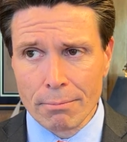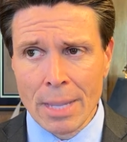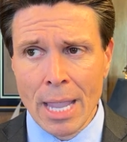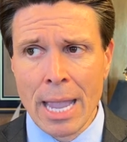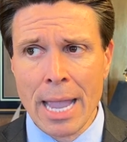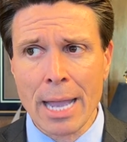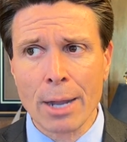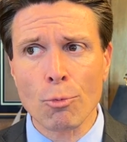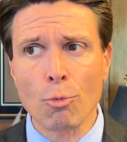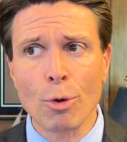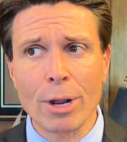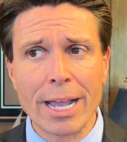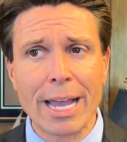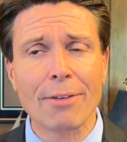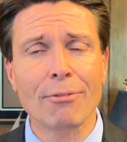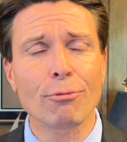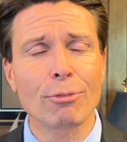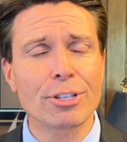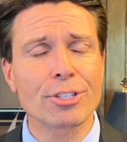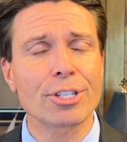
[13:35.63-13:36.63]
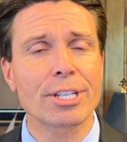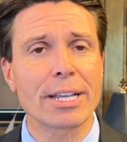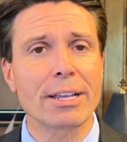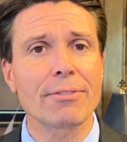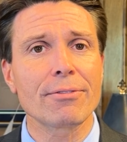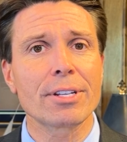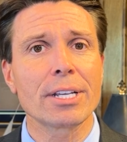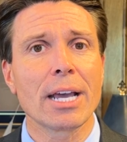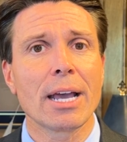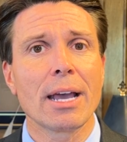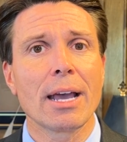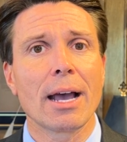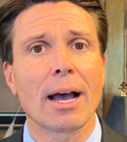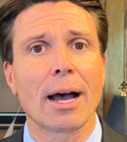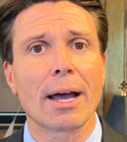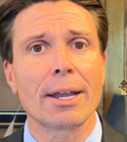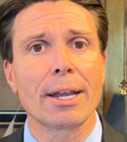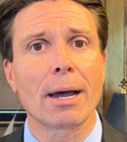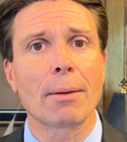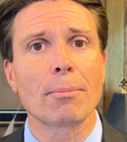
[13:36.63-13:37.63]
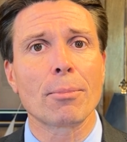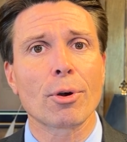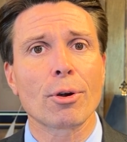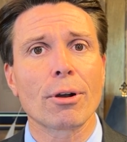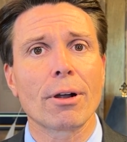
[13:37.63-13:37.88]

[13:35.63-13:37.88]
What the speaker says: And we have received a number